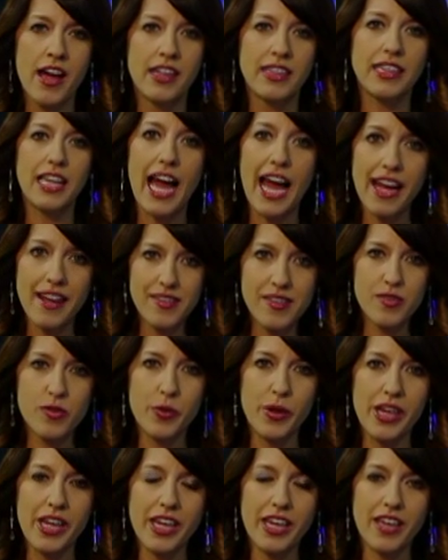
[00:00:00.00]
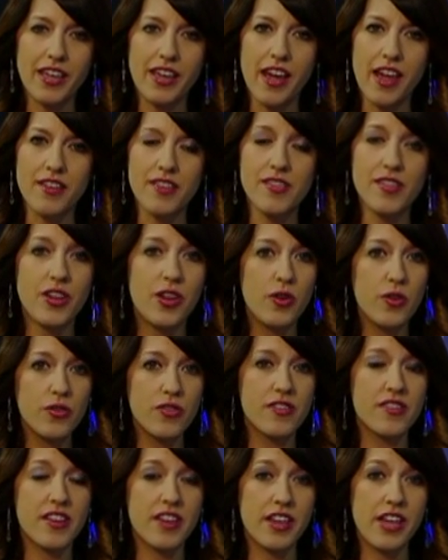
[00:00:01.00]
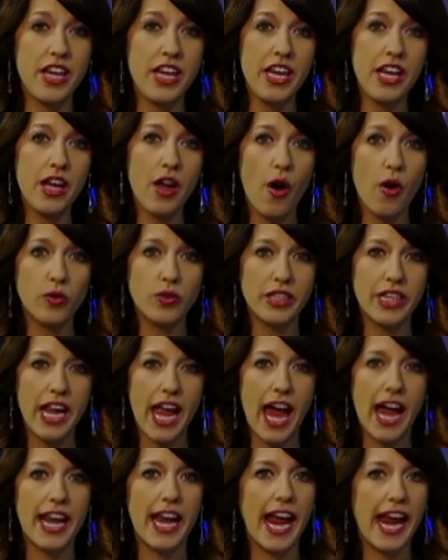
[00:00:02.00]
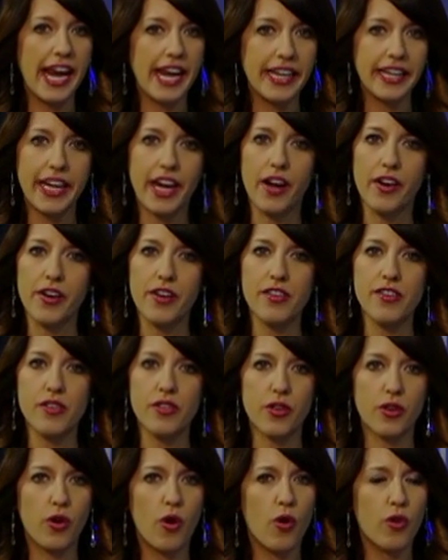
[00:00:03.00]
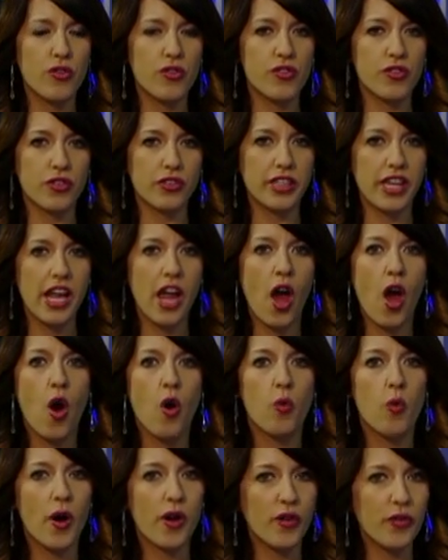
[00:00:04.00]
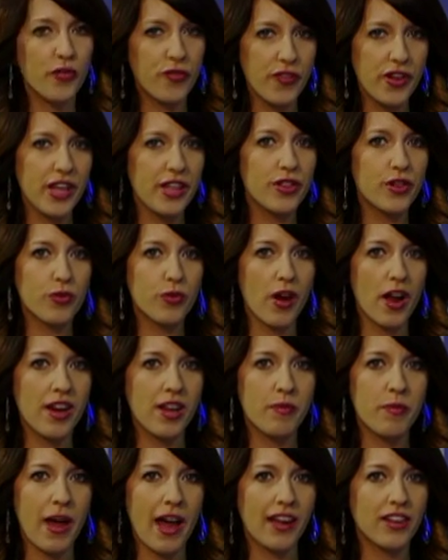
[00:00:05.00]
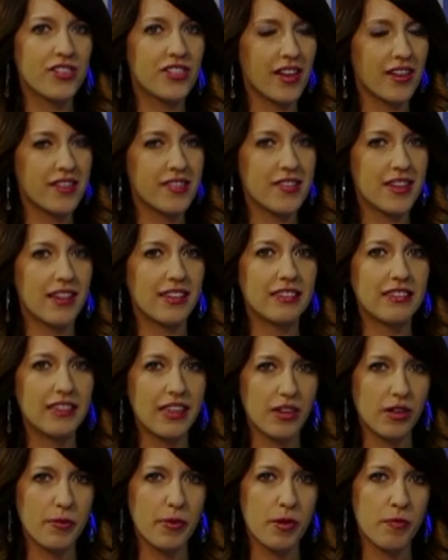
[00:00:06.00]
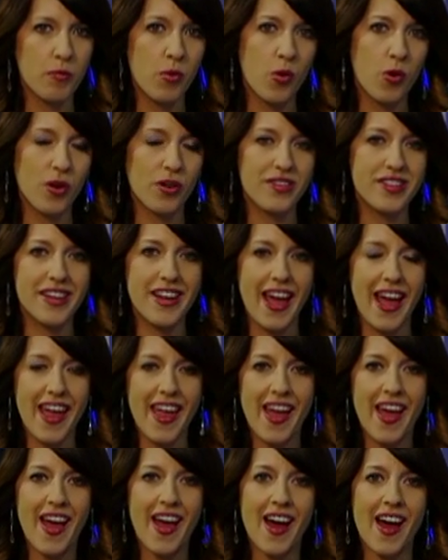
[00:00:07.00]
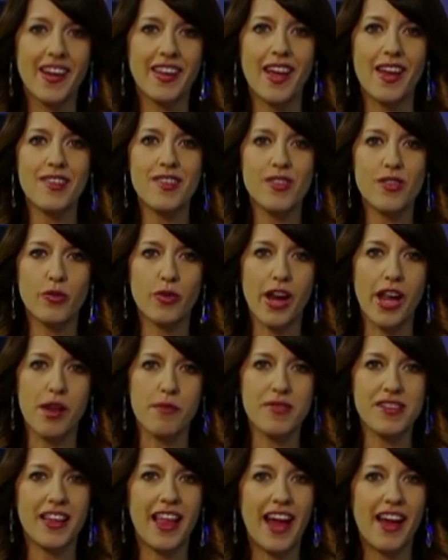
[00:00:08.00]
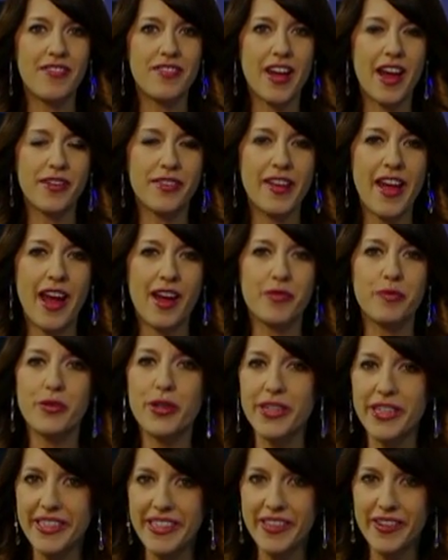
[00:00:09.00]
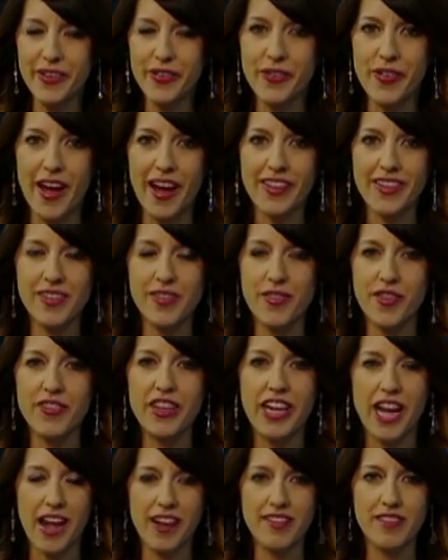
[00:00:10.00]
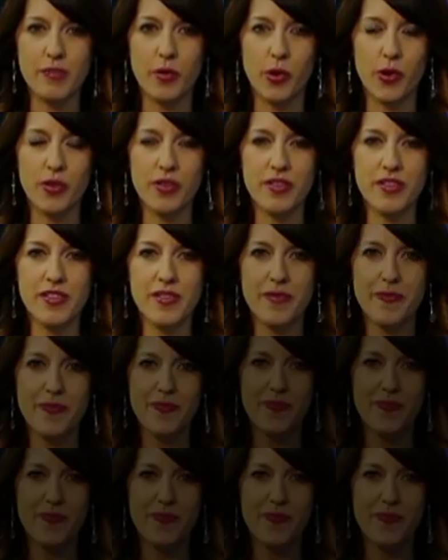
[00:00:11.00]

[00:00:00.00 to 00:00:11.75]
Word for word: last week against Houston, he only had 8 carries, so the Colts certainly want to feed the running back just a little bit more today against the Rams. Live downtown, Brittany Diehl, Fox 59 Sports.